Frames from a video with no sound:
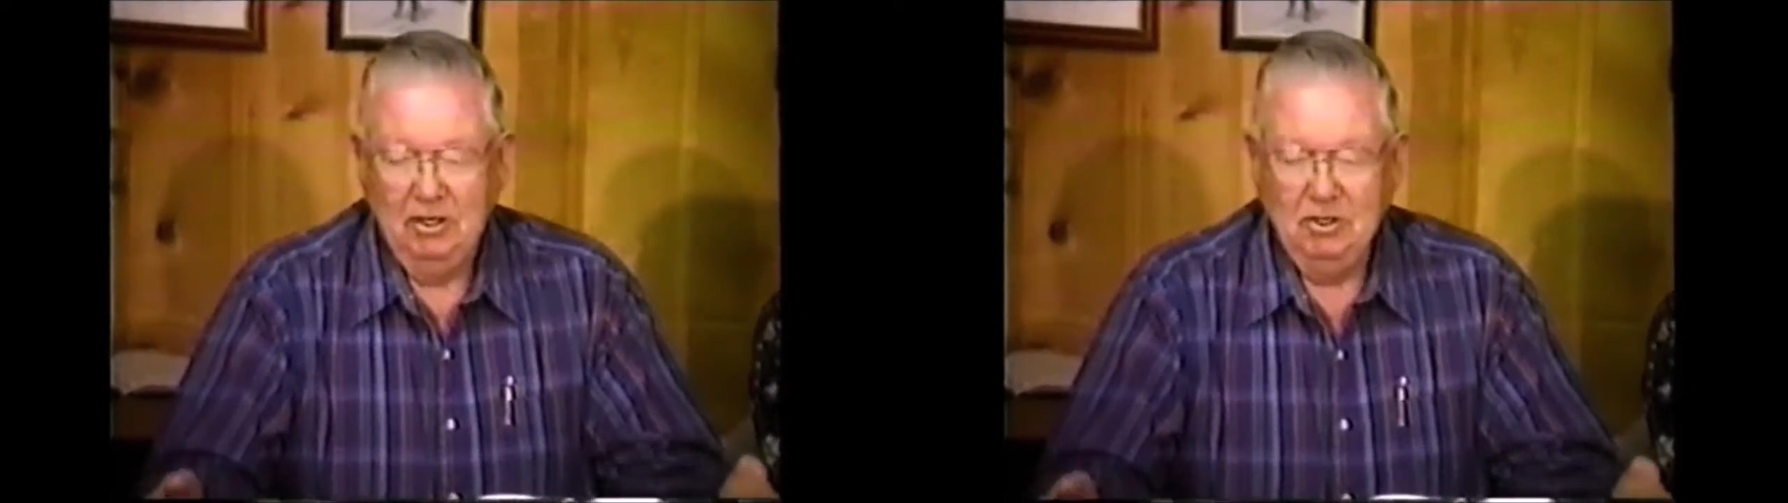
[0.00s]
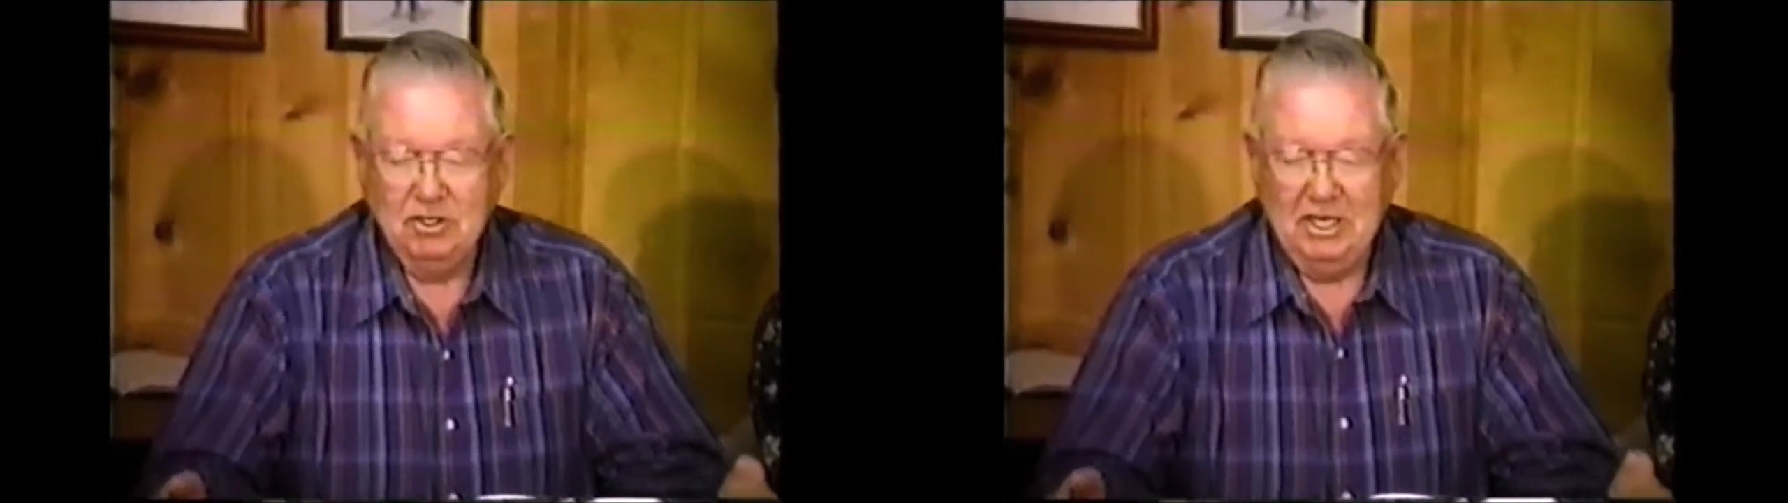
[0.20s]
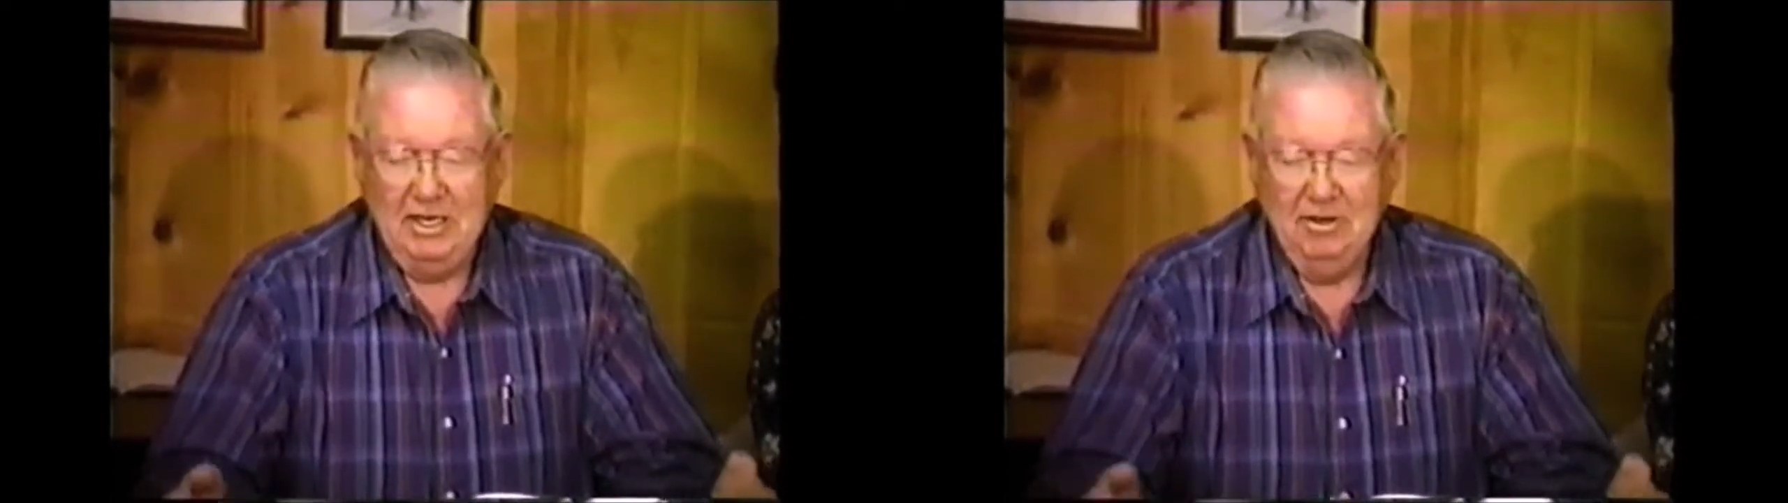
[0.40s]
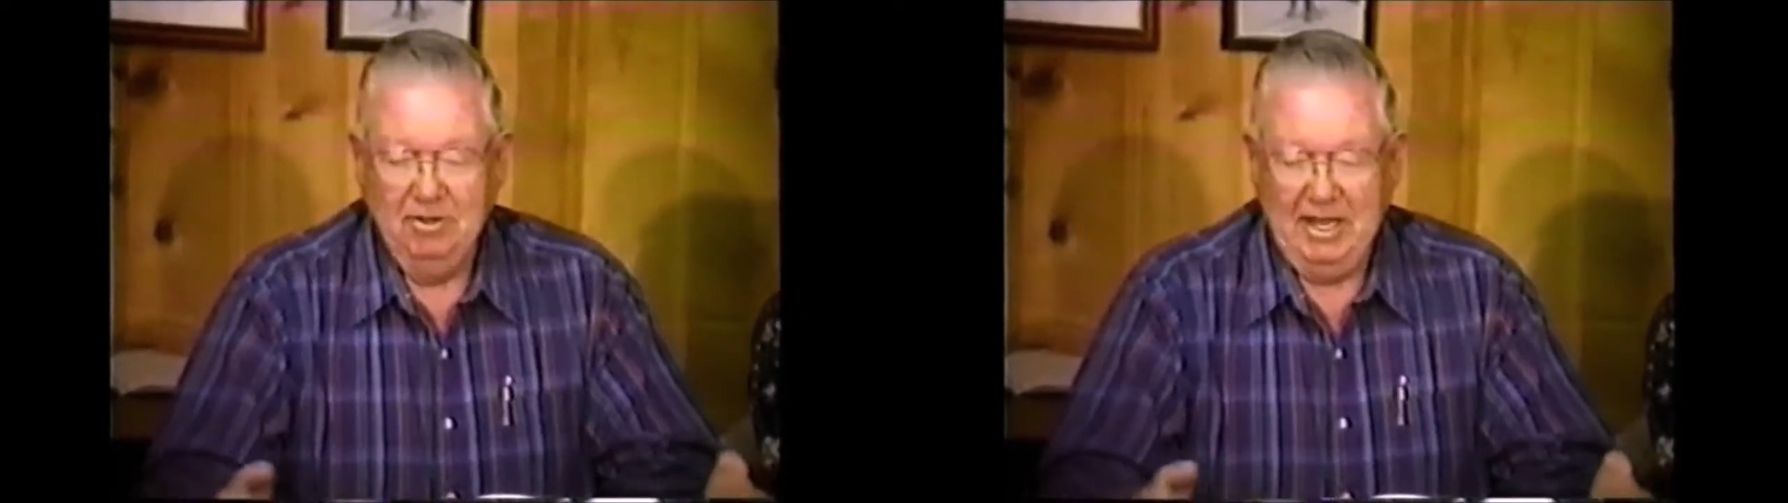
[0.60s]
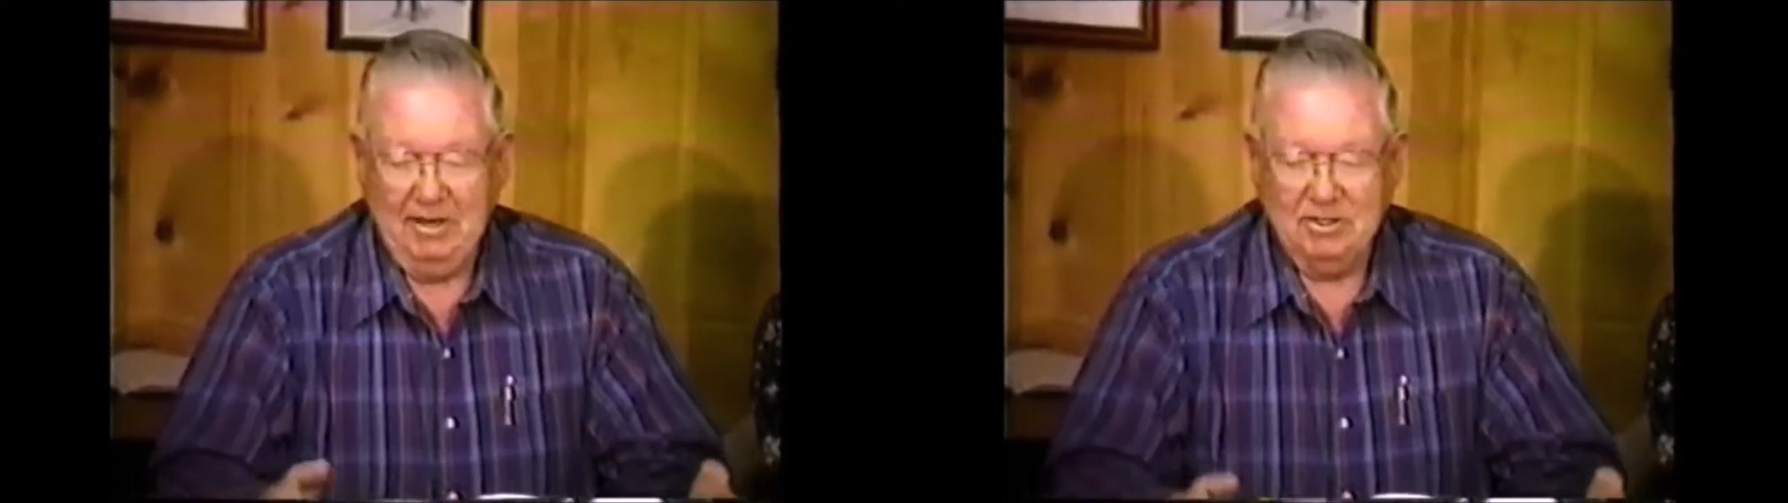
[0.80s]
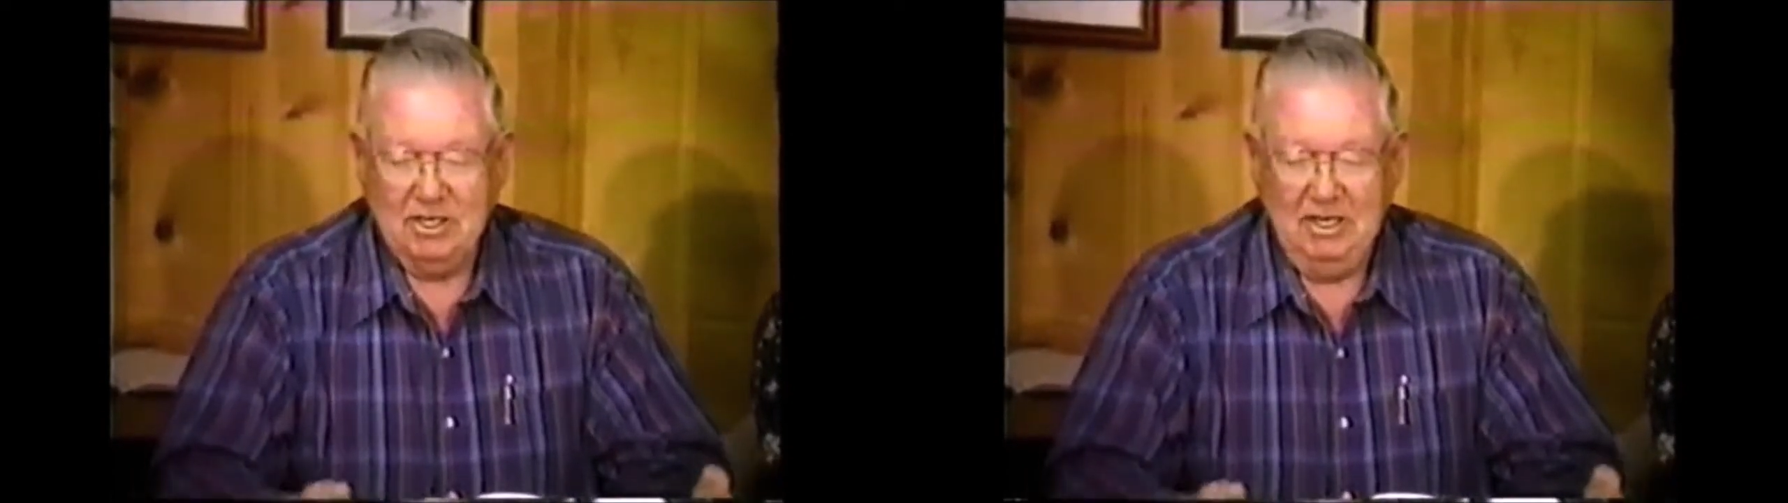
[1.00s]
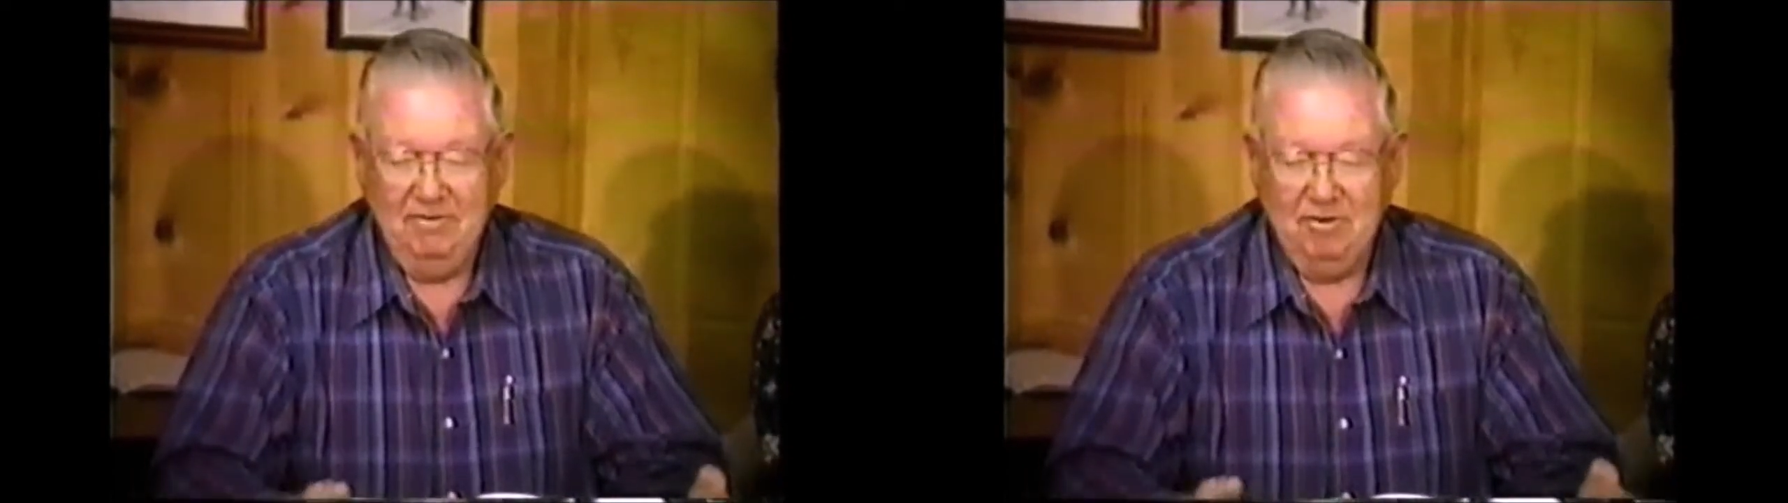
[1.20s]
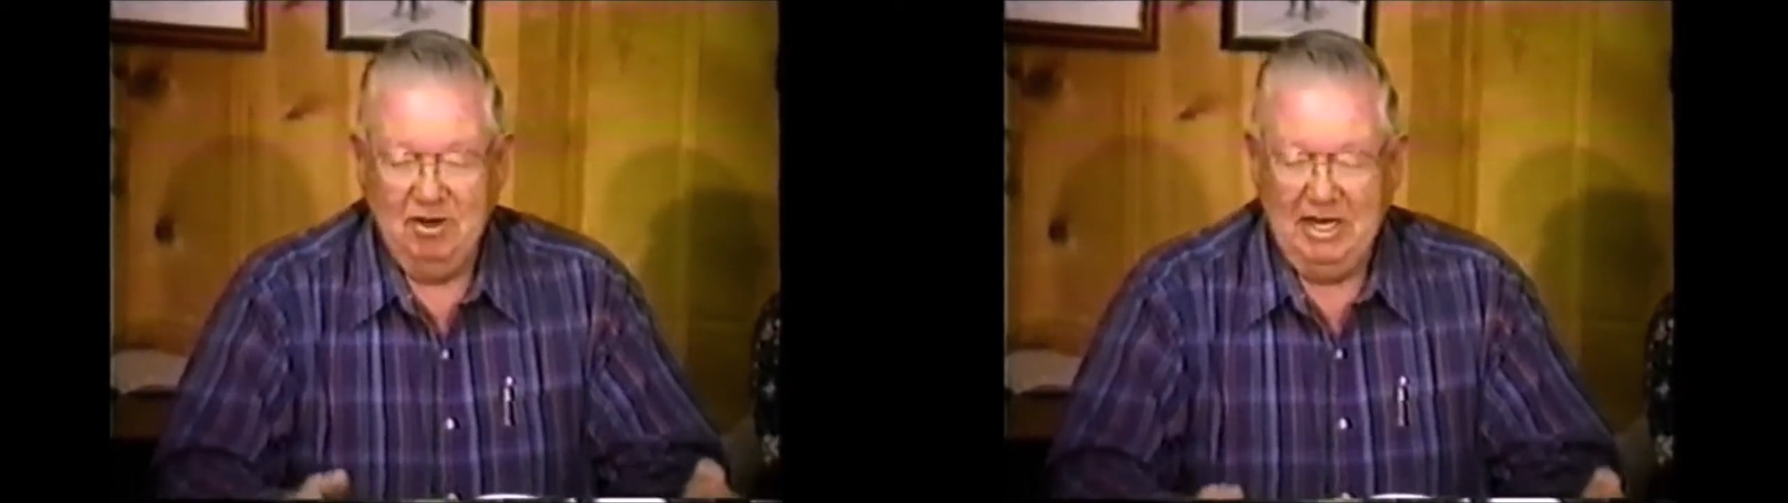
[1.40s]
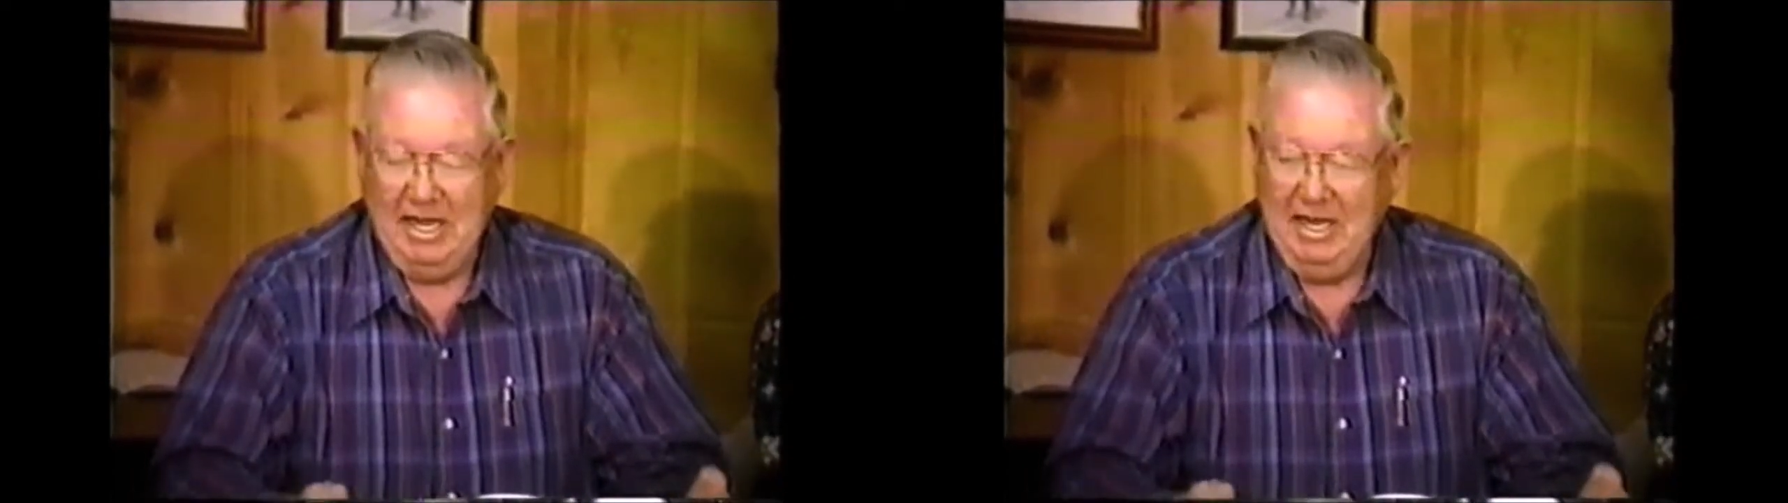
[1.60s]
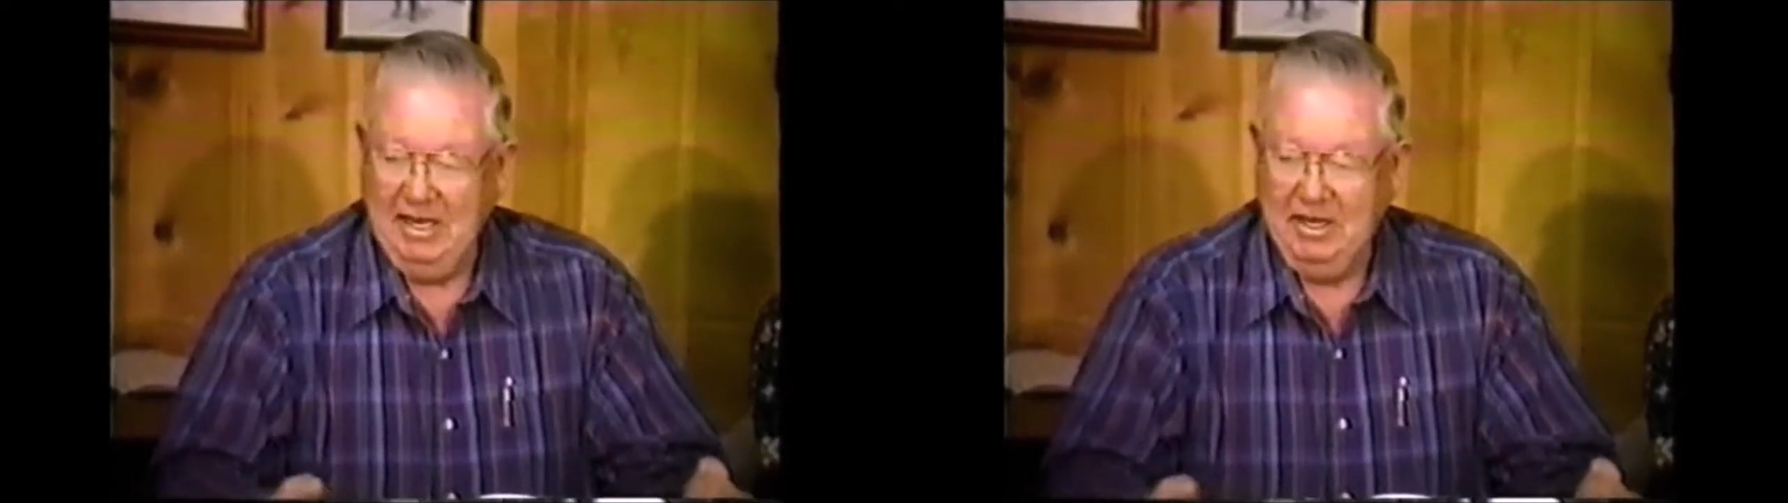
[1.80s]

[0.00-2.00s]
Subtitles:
you skied on that ski for a day,